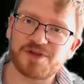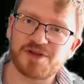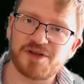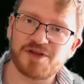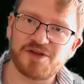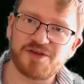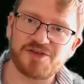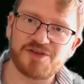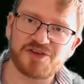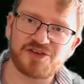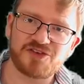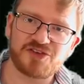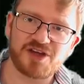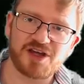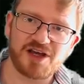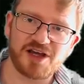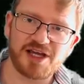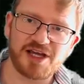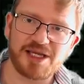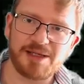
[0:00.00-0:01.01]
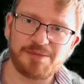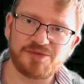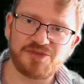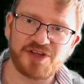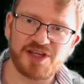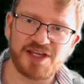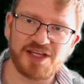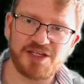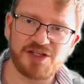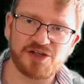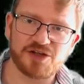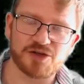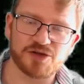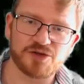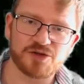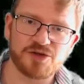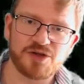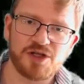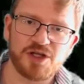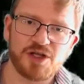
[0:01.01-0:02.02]
the time
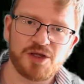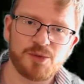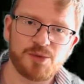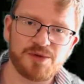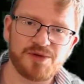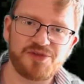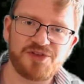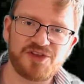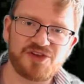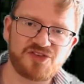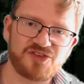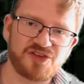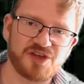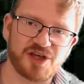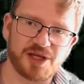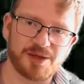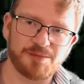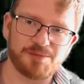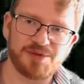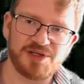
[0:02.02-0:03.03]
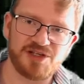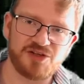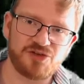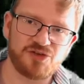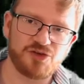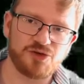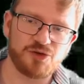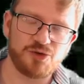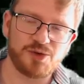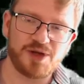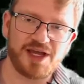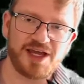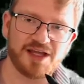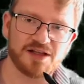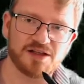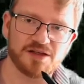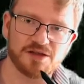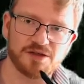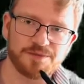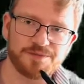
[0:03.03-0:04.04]
taken will this time be
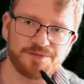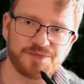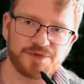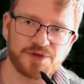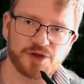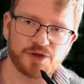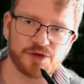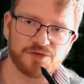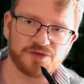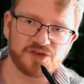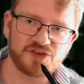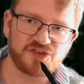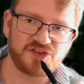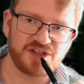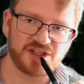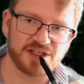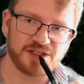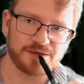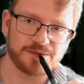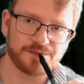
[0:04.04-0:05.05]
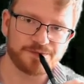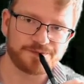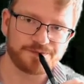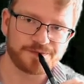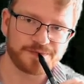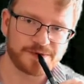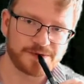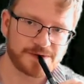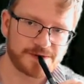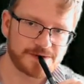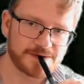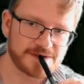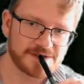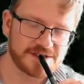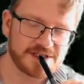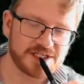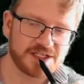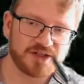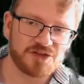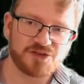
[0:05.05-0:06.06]
2L over C.
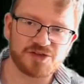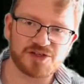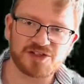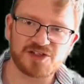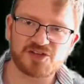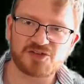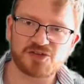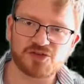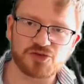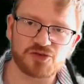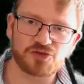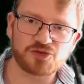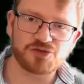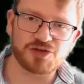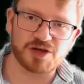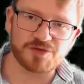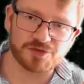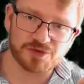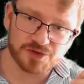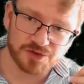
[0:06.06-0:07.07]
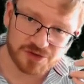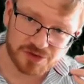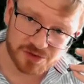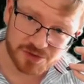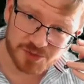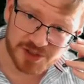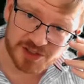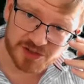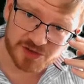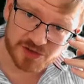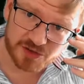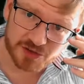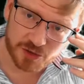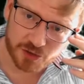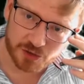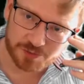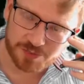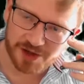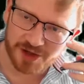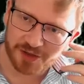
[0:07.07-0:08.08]
So the distance travelled, we can just
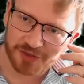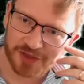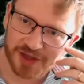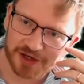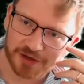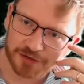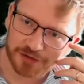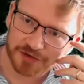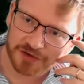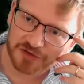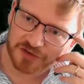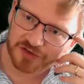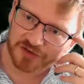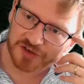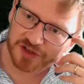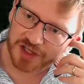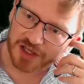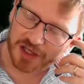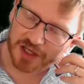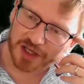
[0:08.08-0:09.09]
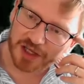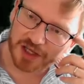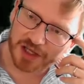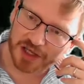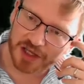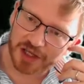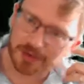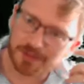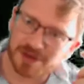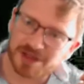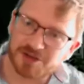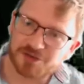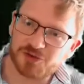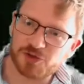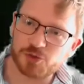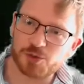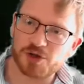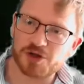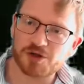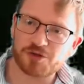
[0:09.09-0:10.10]
use Pythagoras, and if
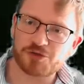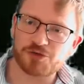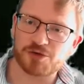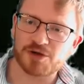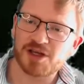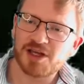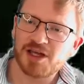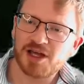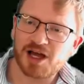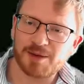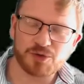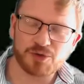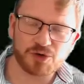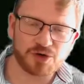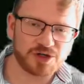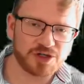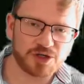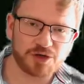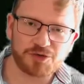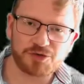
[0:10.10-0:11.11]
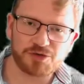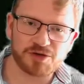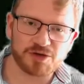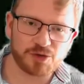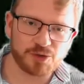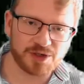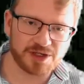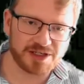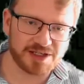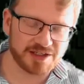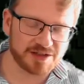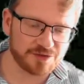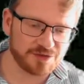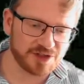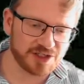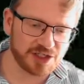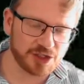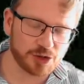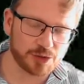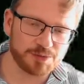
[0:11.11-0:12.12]
you work through it, I'm not going to go through it quickly in the
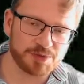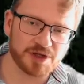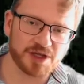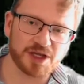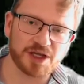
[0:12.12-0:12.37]
video, but